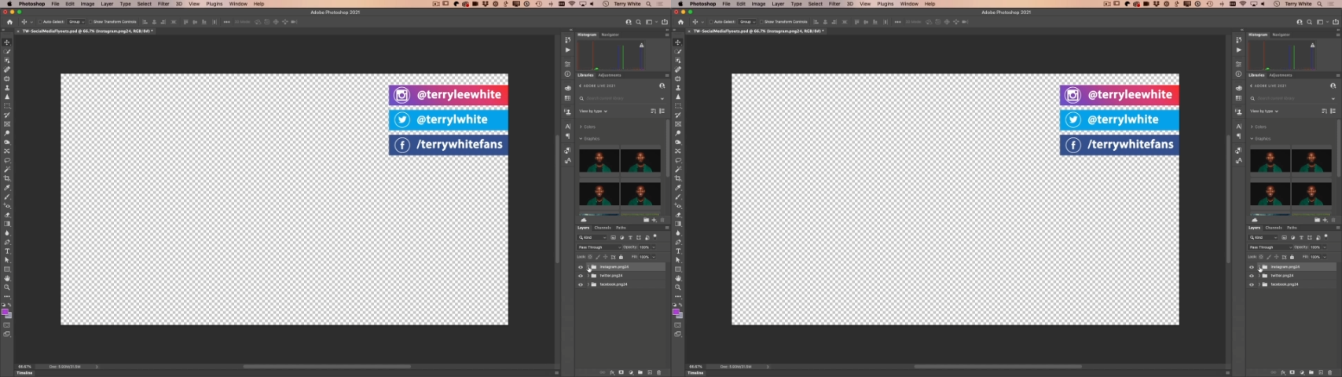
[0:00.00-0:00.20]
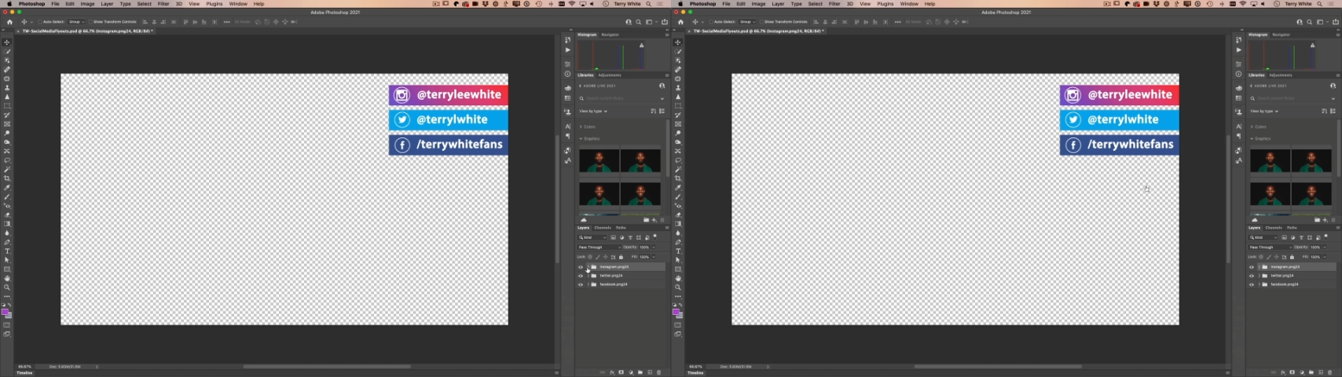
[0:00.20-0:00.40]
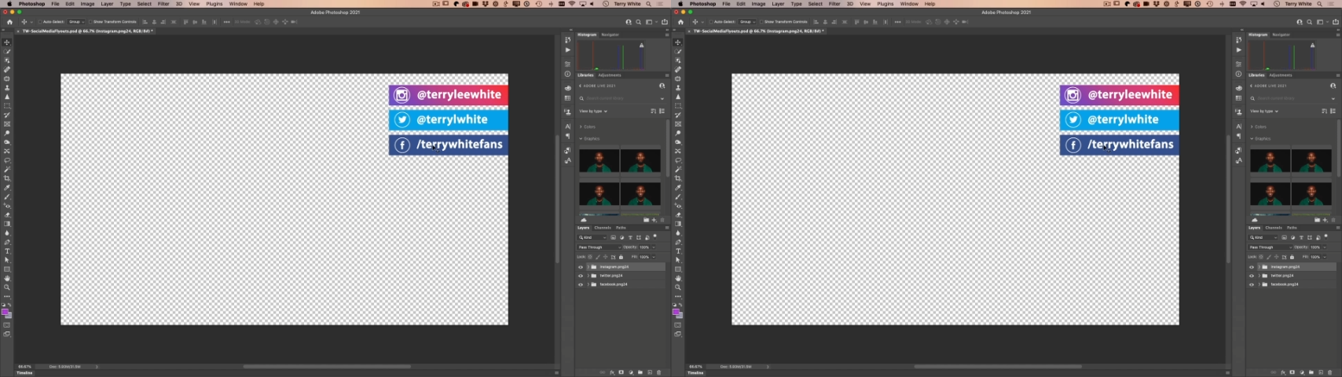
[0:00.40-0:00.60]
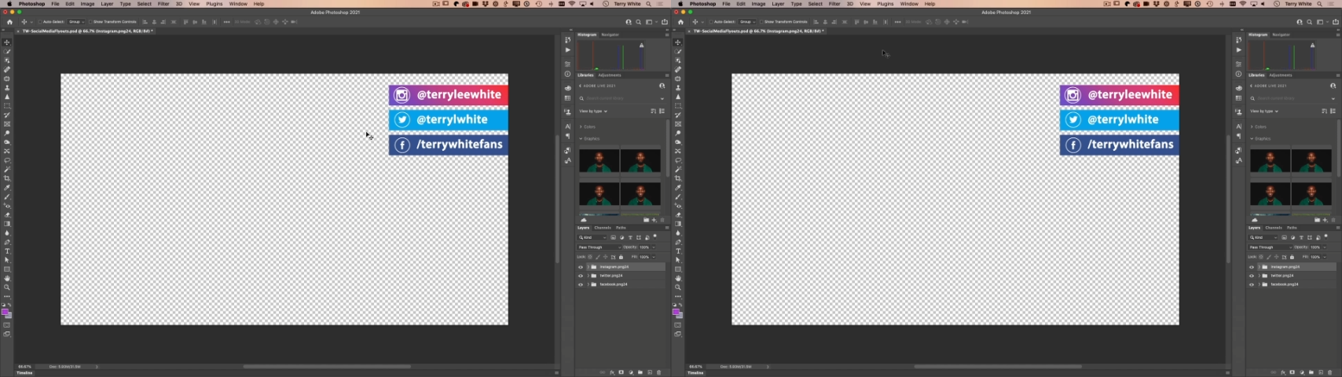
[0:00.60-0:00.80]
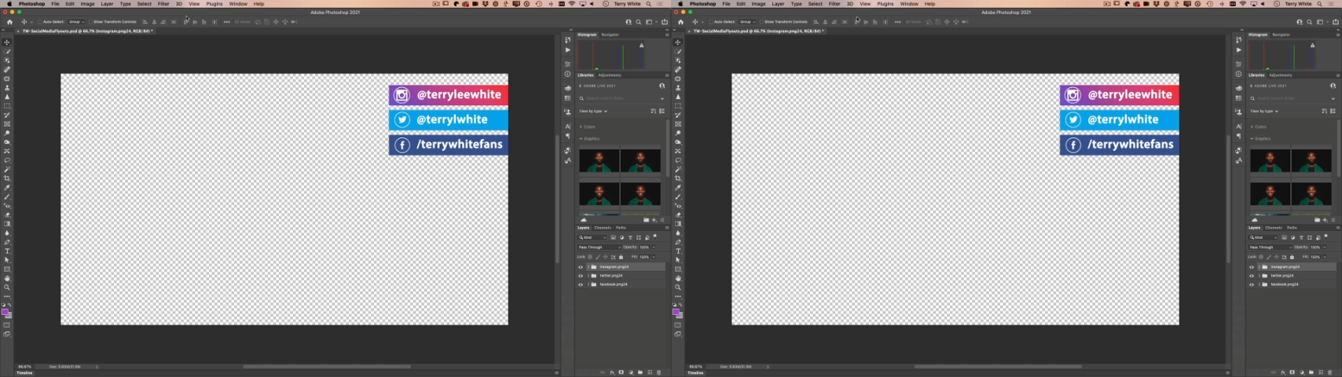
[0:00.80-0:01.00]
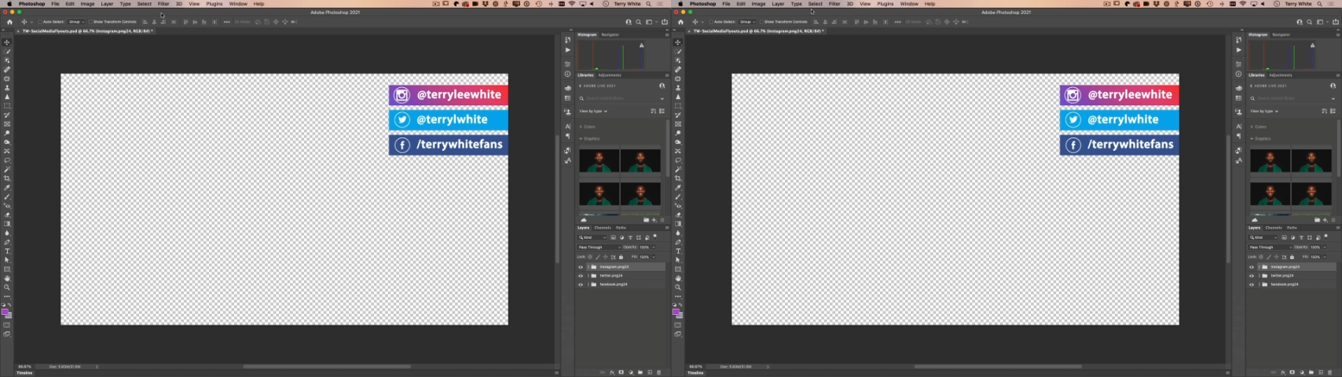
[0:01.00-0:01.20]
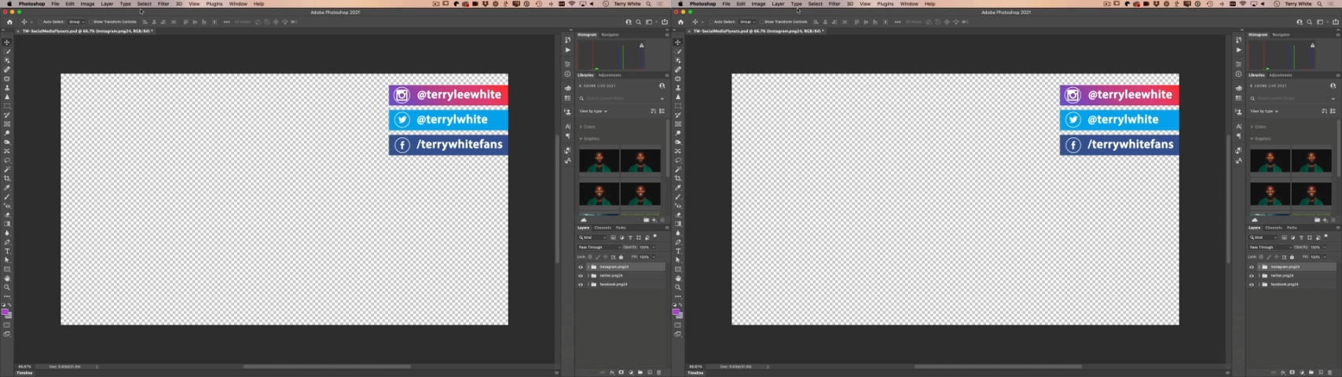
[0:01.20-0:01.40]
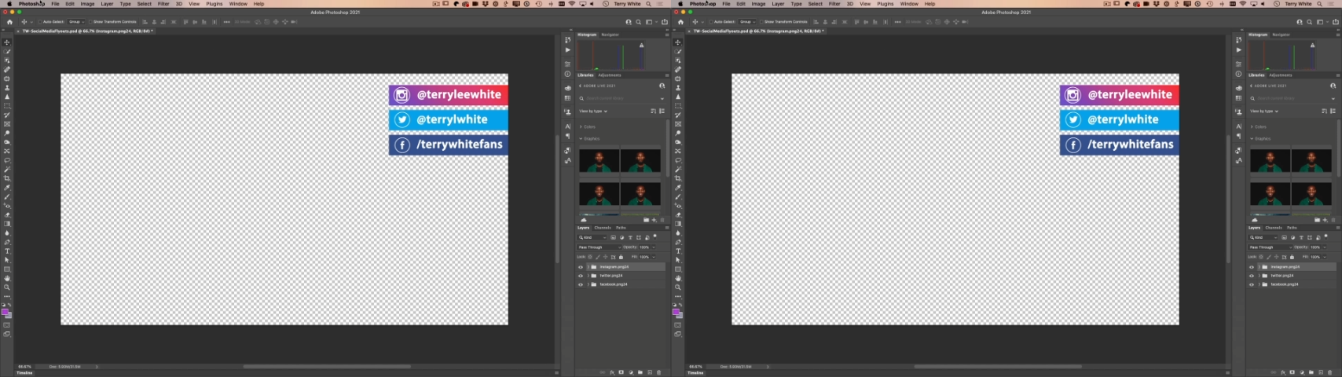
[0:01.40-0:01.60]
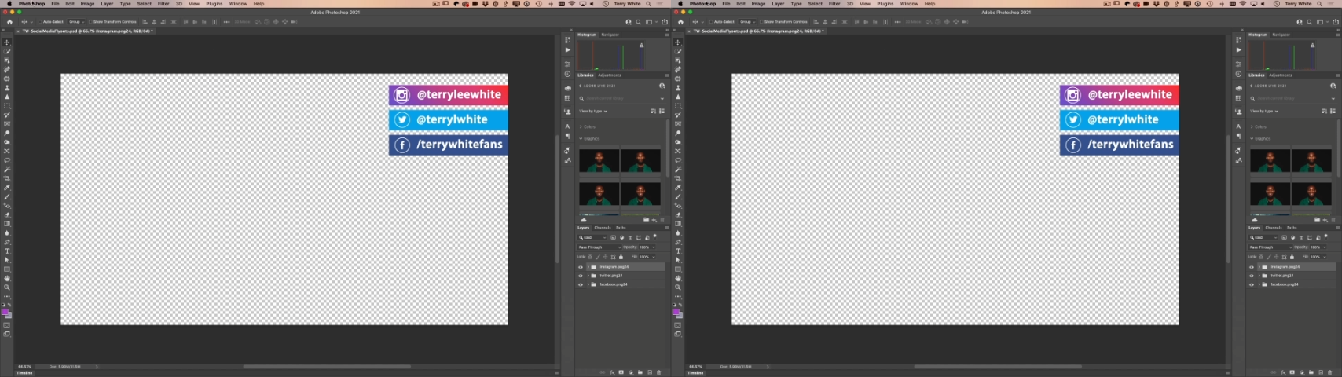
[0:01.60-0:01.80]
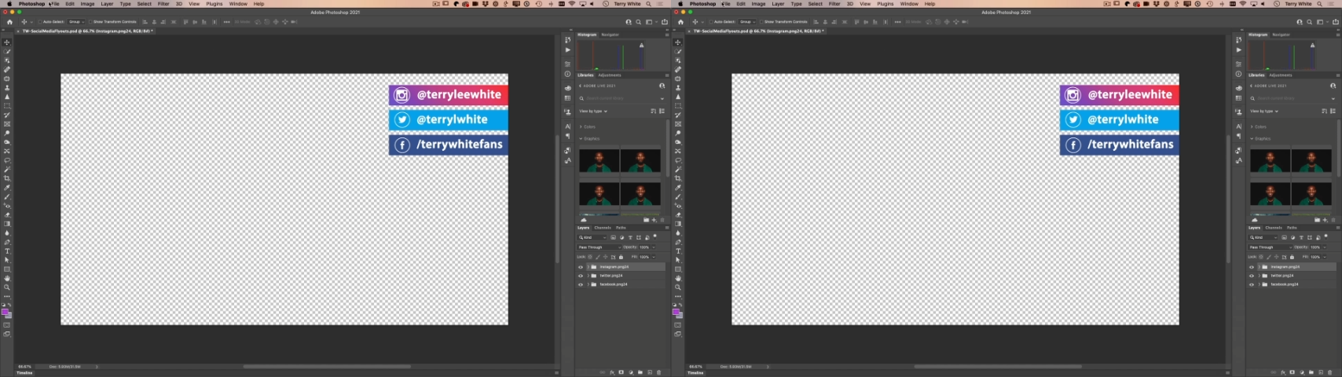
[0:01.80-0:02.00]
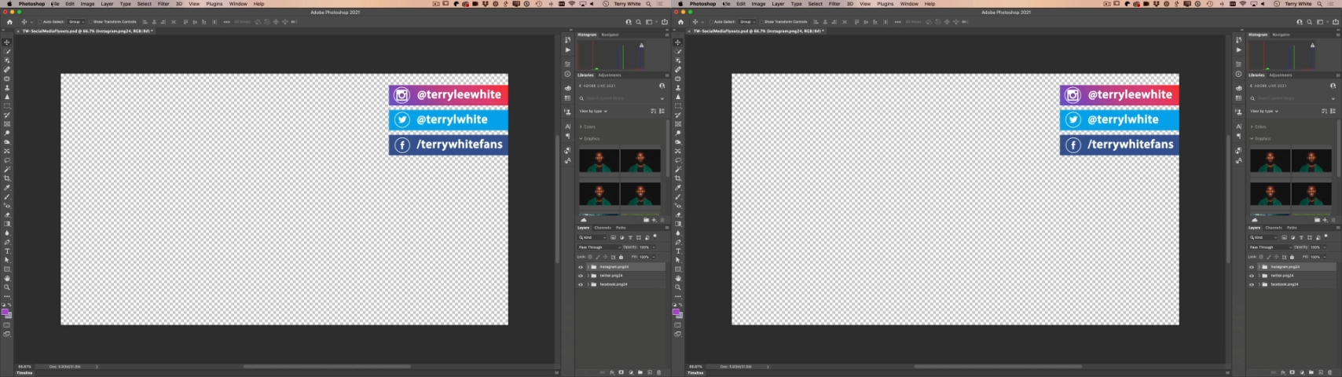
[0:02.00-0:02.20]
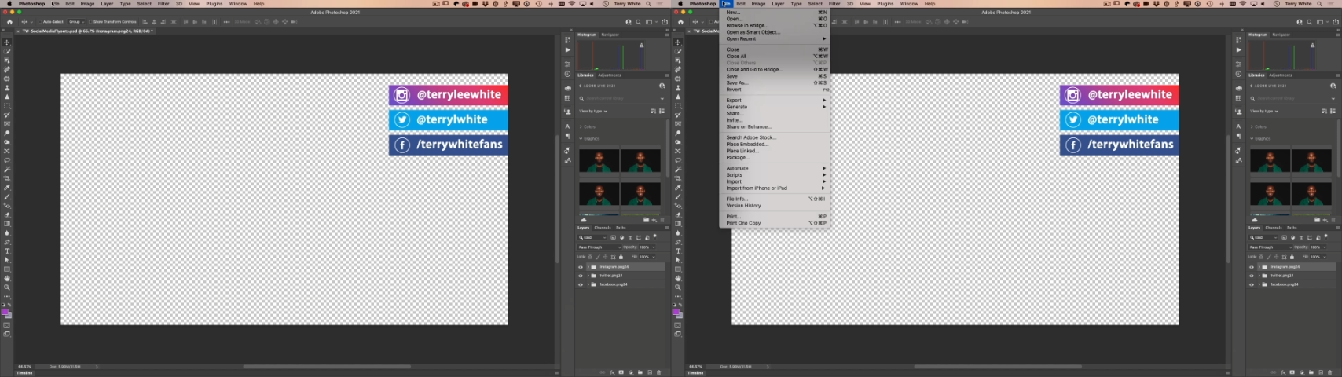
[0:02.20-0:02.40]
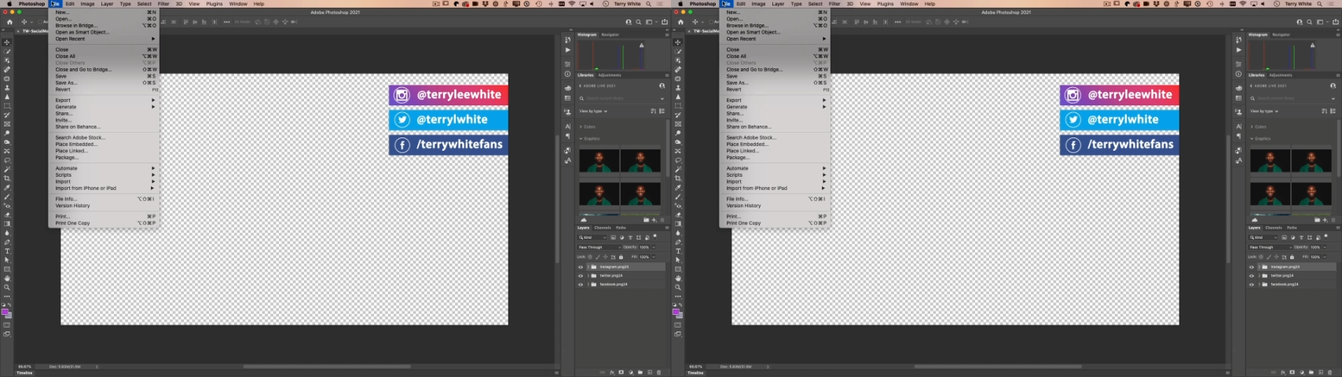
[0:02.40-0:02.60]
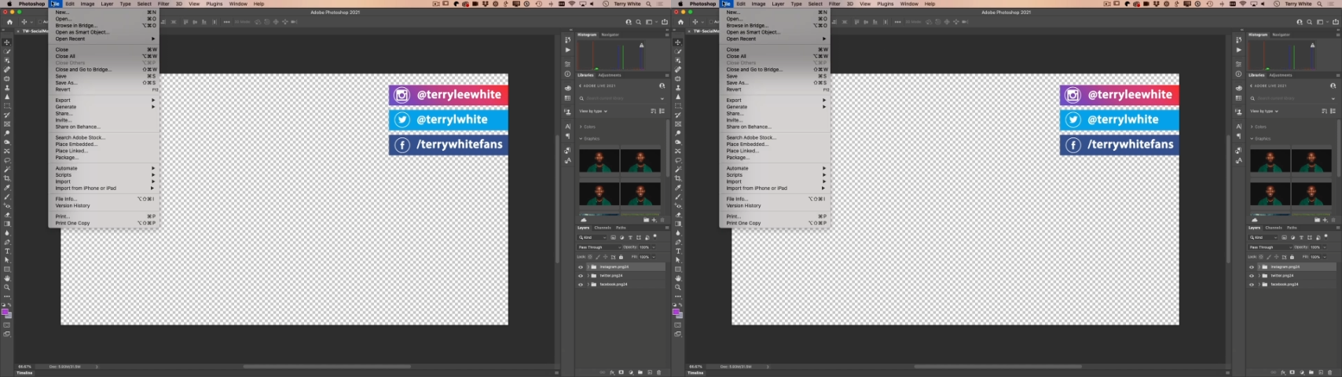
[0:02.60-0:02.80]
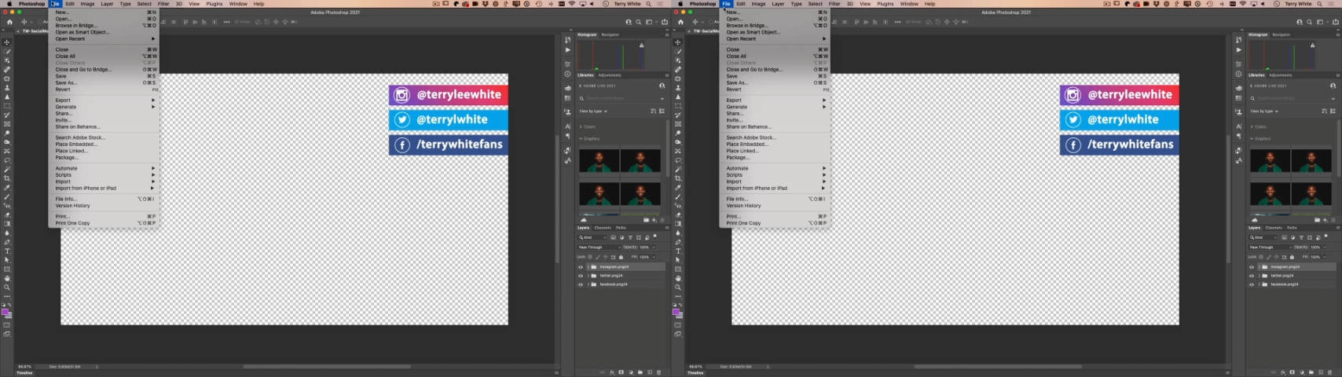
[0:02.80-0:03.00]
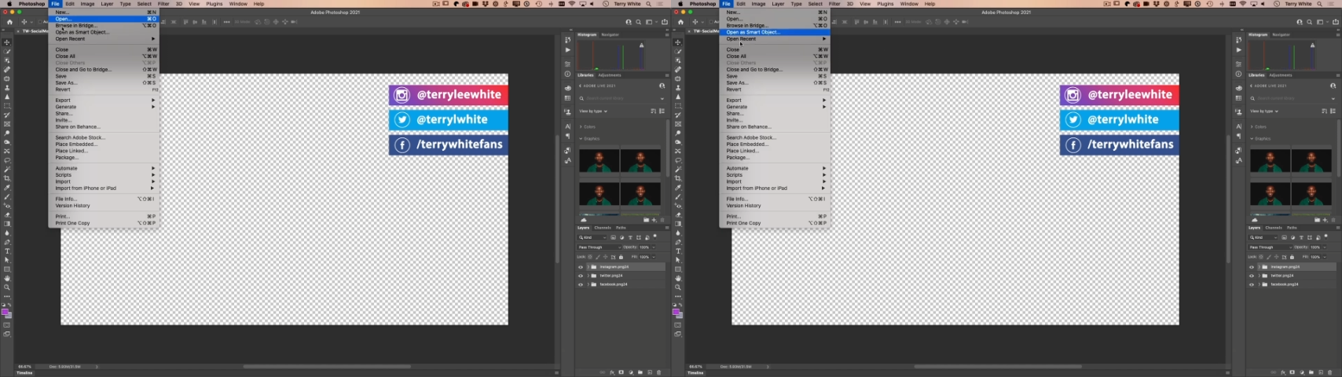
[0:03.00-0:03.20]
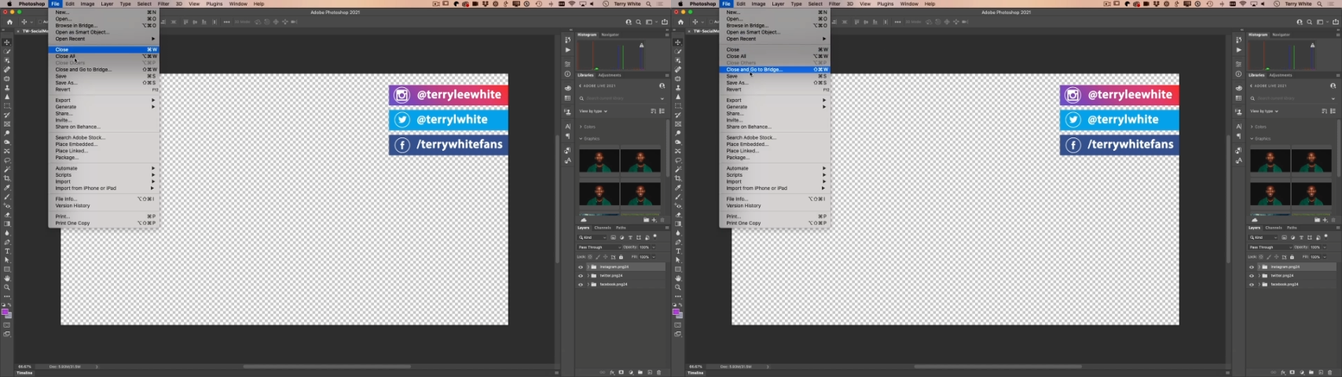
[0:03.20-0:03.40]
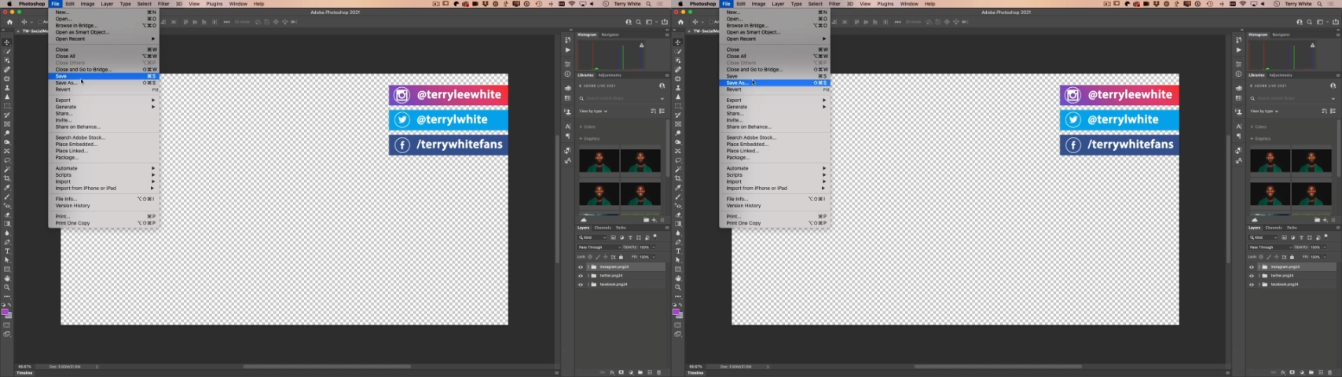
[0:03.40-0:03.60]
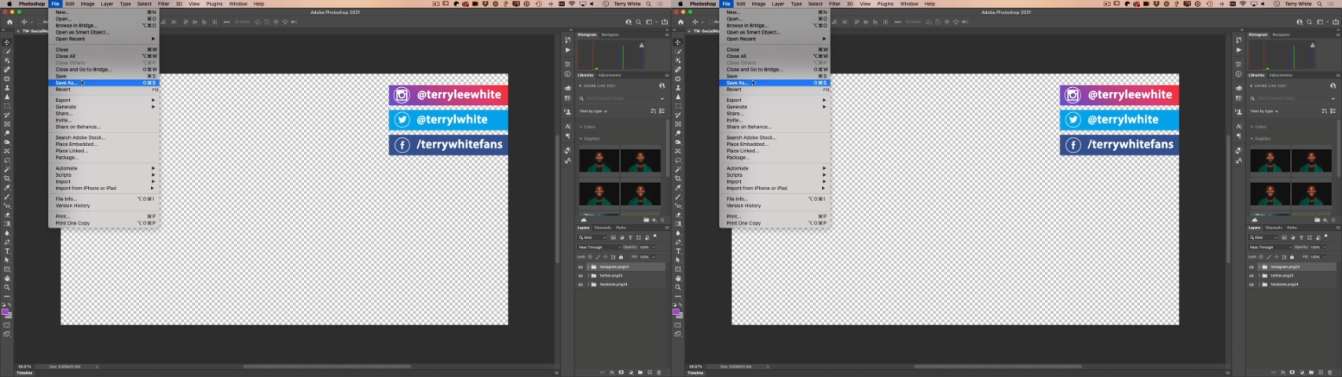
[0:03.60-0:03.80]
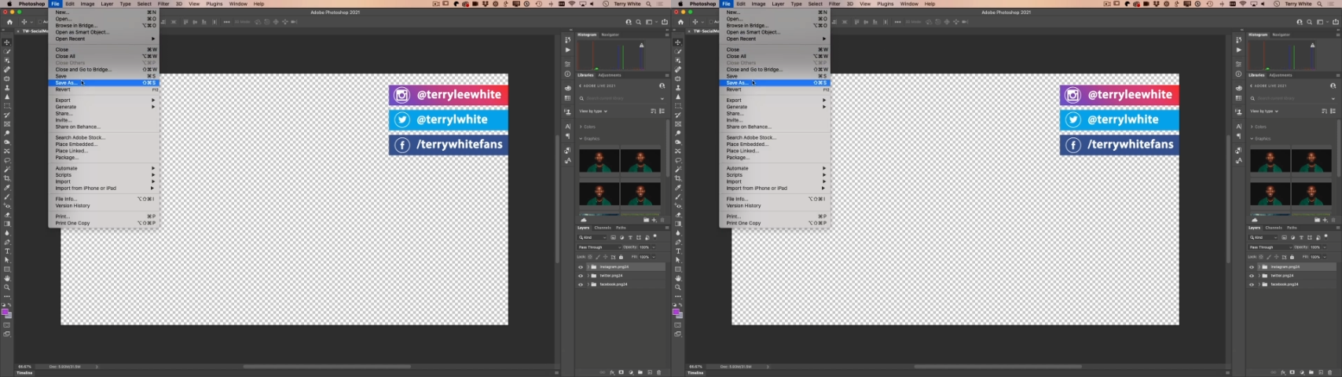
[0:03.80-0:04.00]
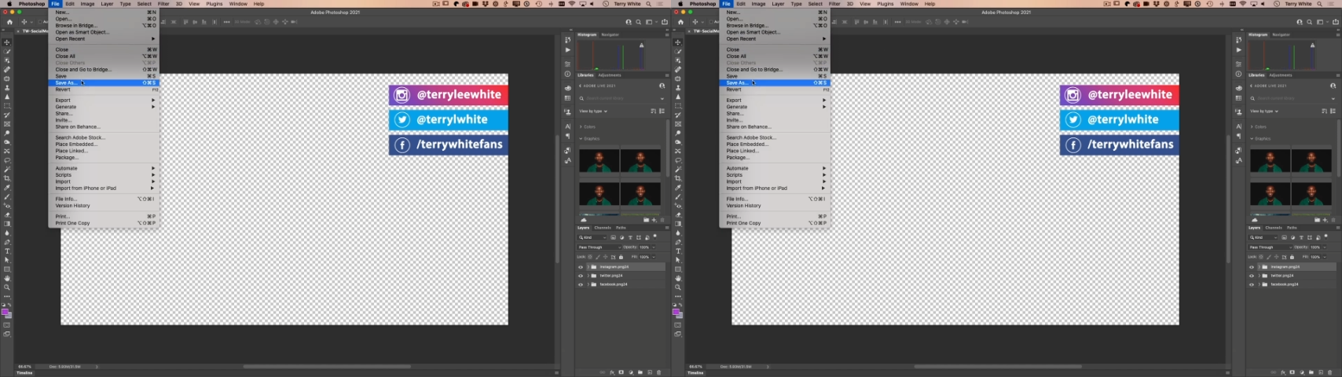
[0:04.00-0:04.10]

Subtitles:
[unreadable: no face in view]